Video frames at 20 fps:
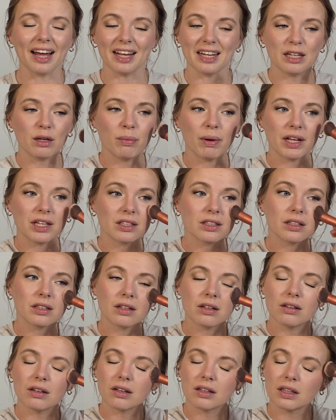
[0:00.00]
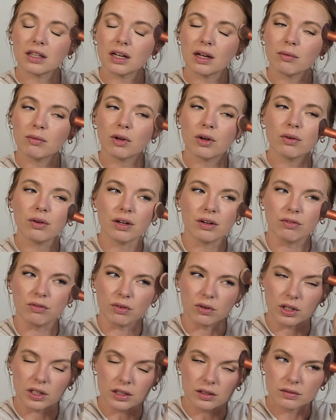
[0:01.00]
It depends on the look that I'm going
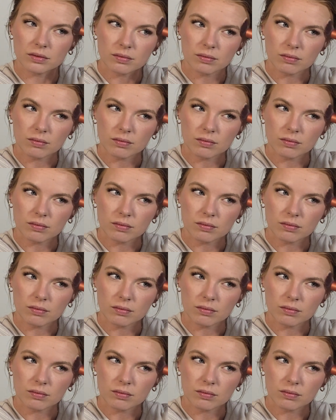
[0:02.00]
for.